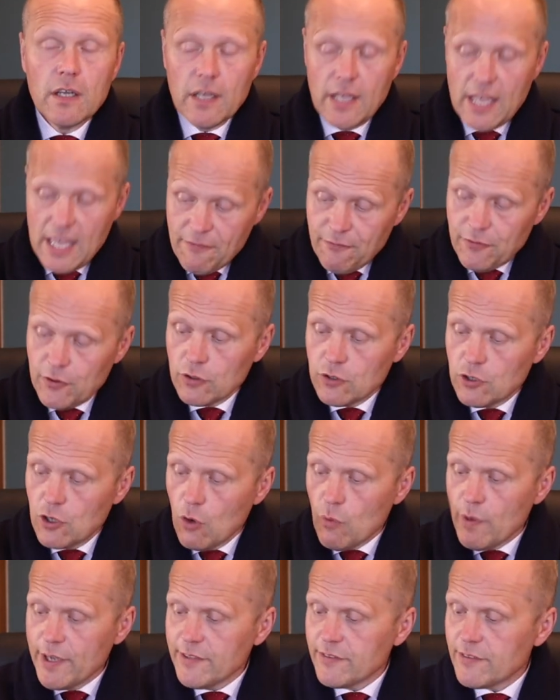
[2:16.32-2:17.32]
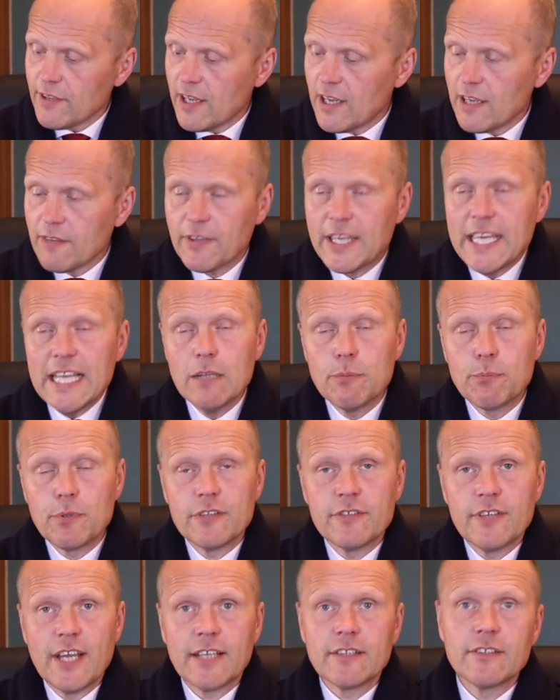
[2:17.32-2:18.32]
If you're going to have heel
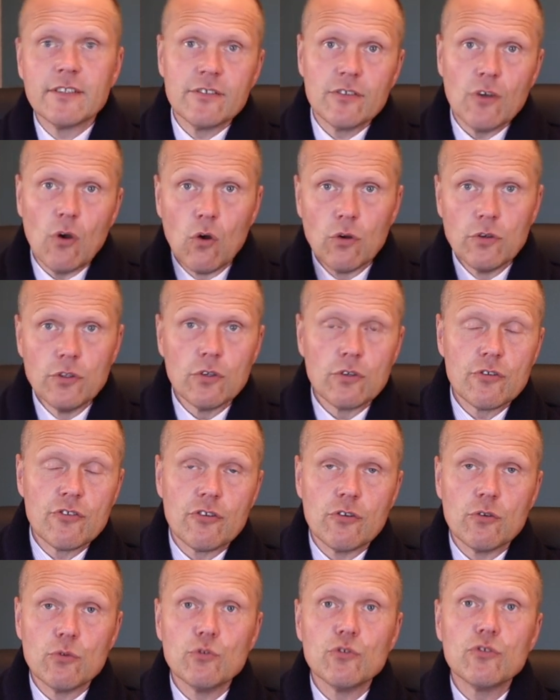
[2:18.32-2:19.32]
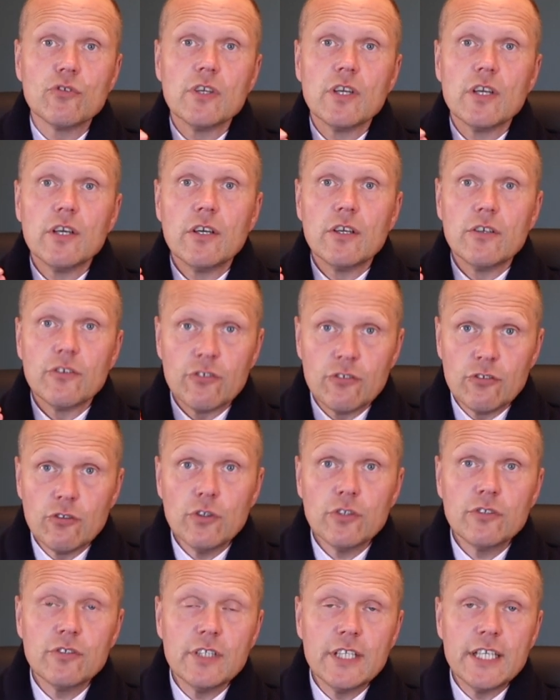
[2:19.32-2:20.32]
protectors on your shoes,
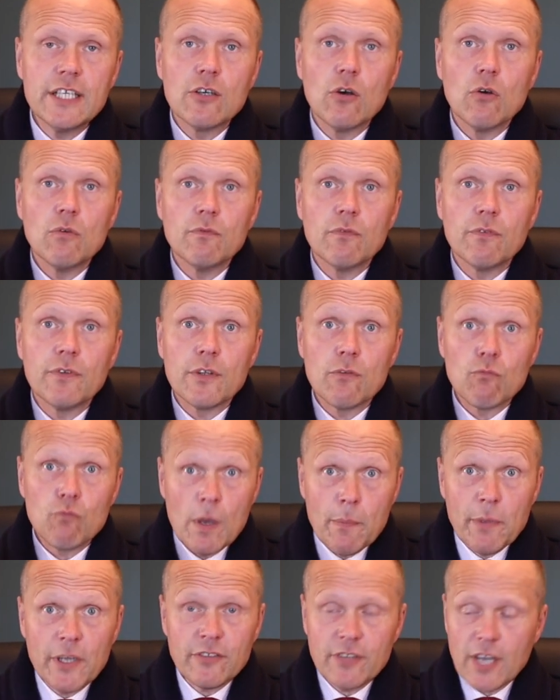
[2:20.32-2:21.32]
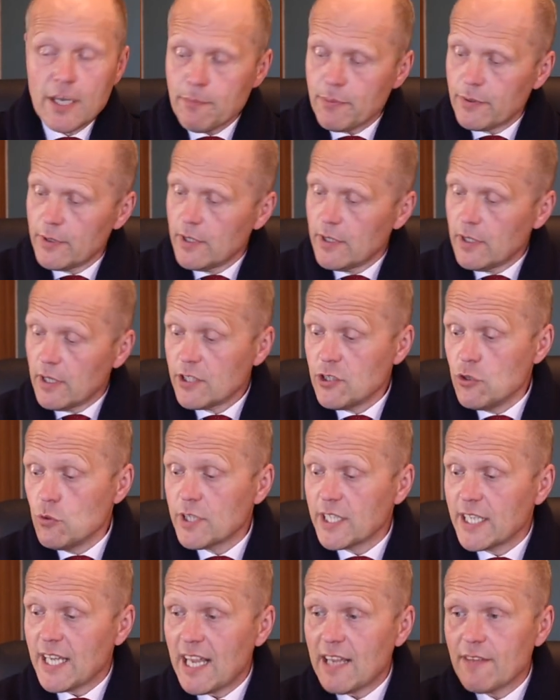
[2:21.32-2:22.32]
certainly go for the rubber type, and you
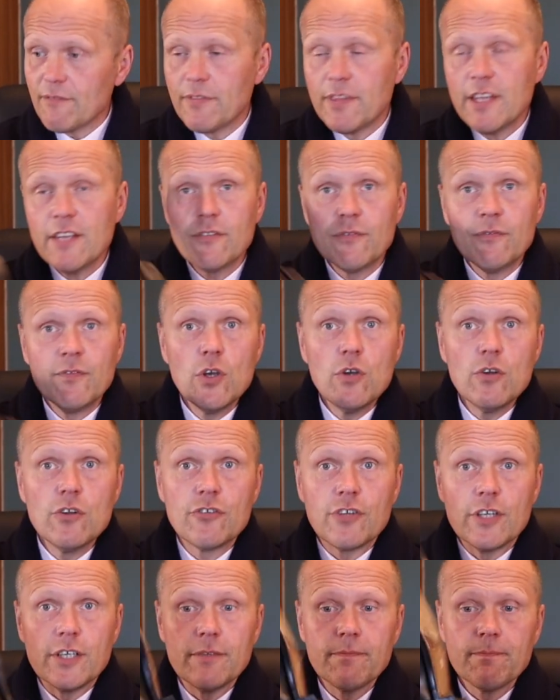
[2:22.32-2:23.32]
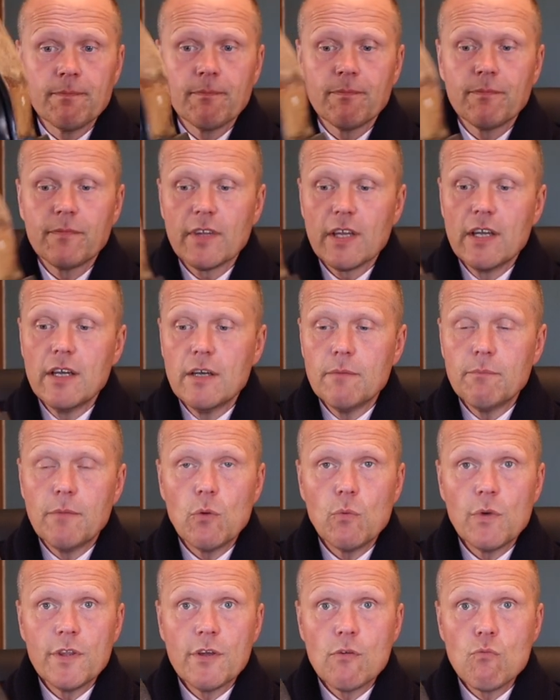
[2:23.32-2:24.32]
can have this version,
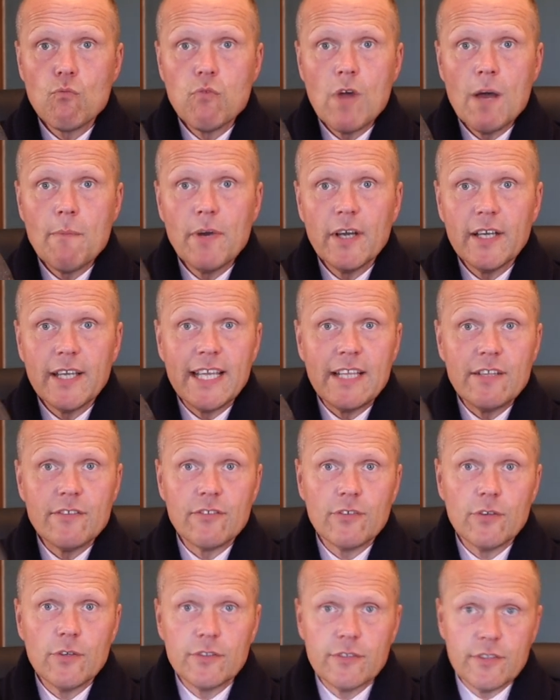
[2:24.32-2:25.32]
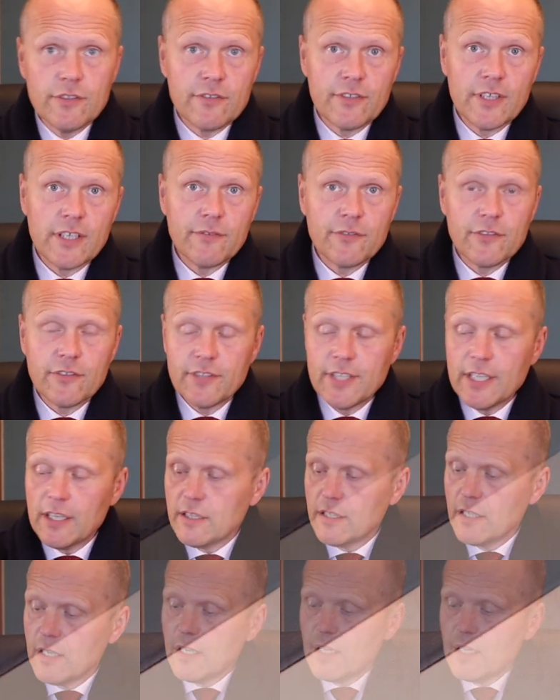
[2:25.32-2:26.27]
but with a rubber insert instead of steel.